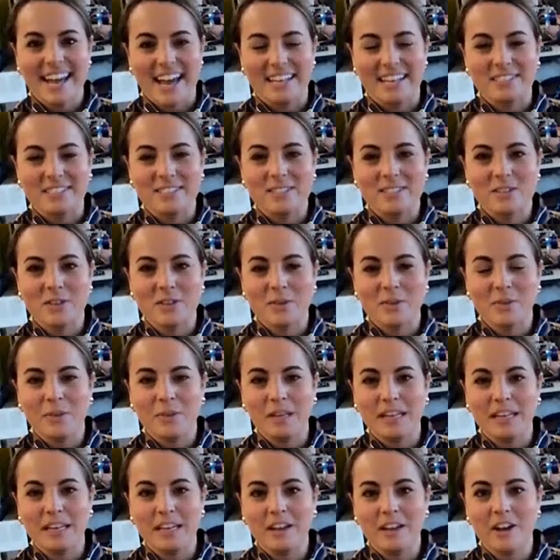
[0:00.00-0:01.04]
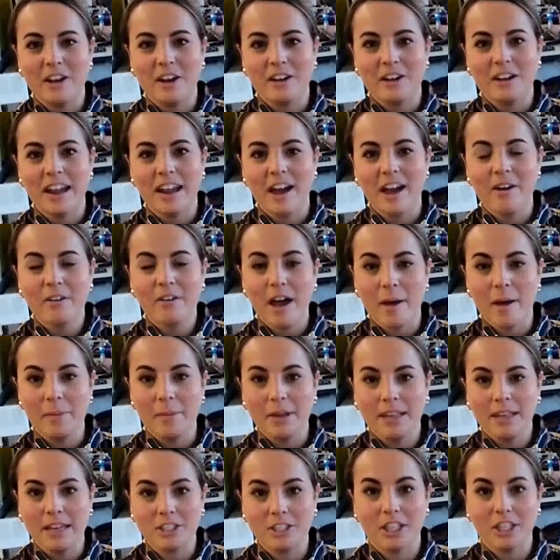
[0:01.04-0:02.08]
Hey guys, so we are now
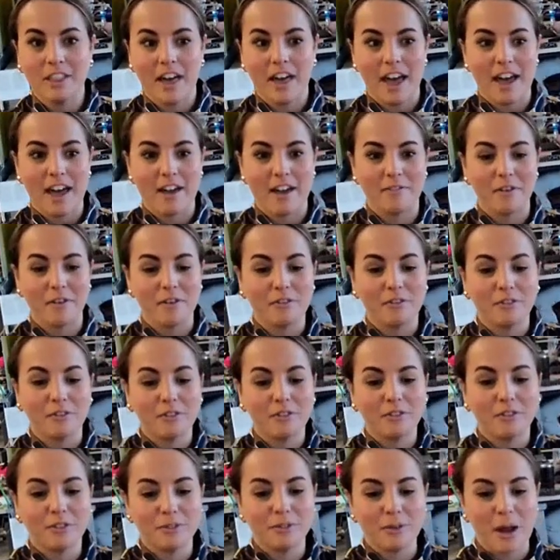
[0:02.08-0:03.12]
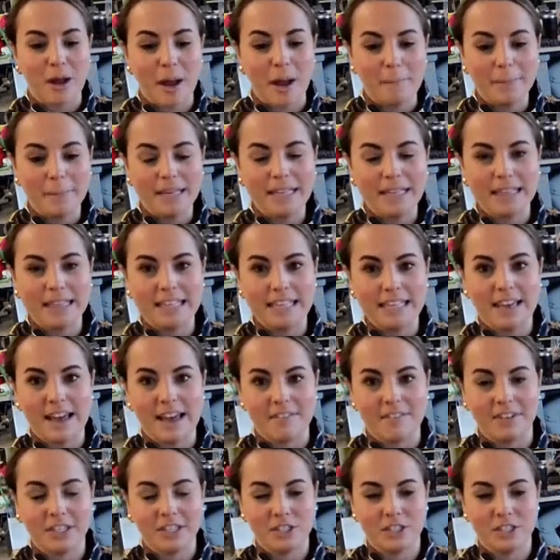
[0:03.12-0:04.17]
coming at you live from
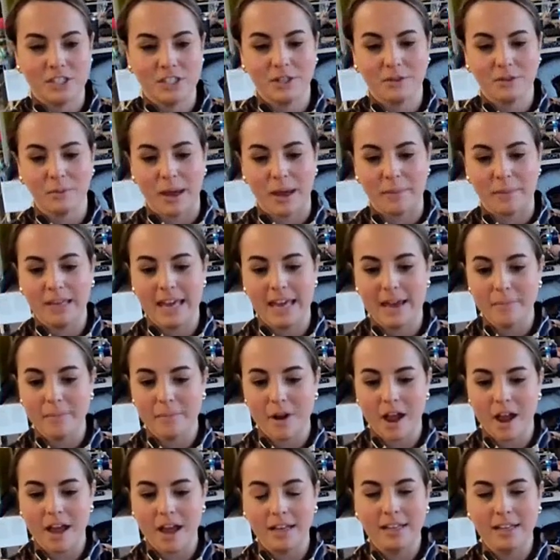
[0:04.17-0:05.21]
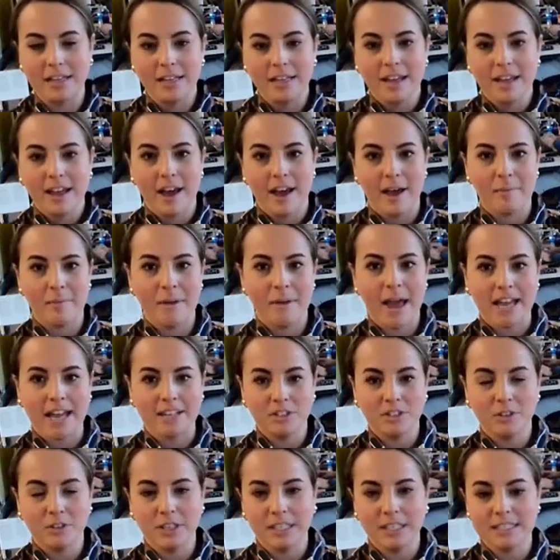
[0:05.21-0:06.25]
the FHD web camera. Um,
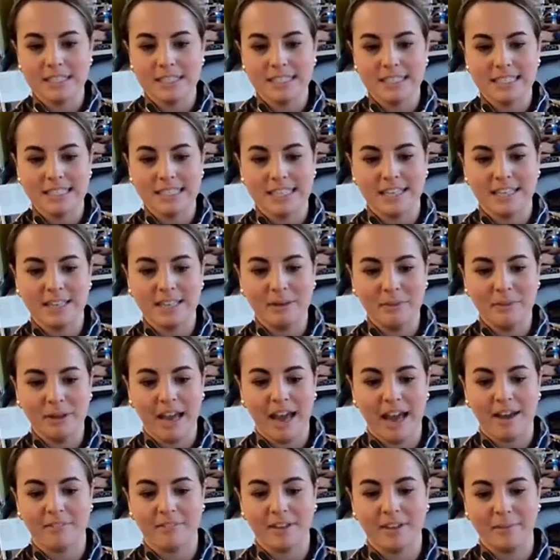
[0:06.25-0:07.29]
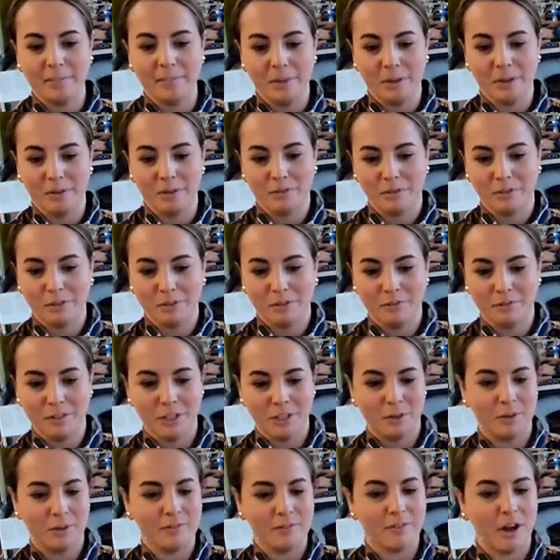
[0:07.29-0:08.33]
as you can see, we have a beautiful
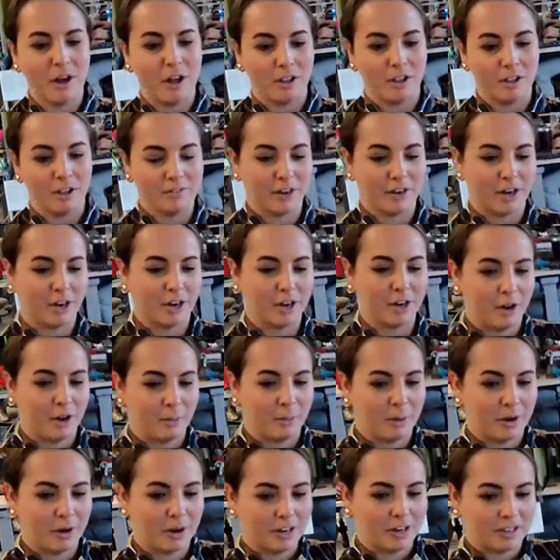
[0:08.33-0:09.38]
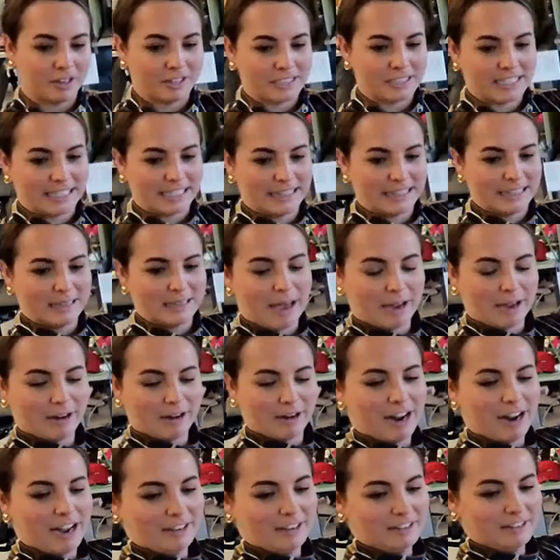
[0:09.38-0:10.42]
view of all of our coworkers in the
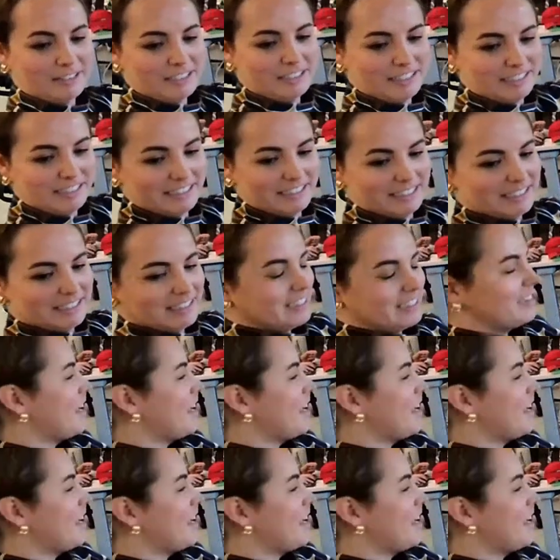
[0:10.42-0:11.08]
background.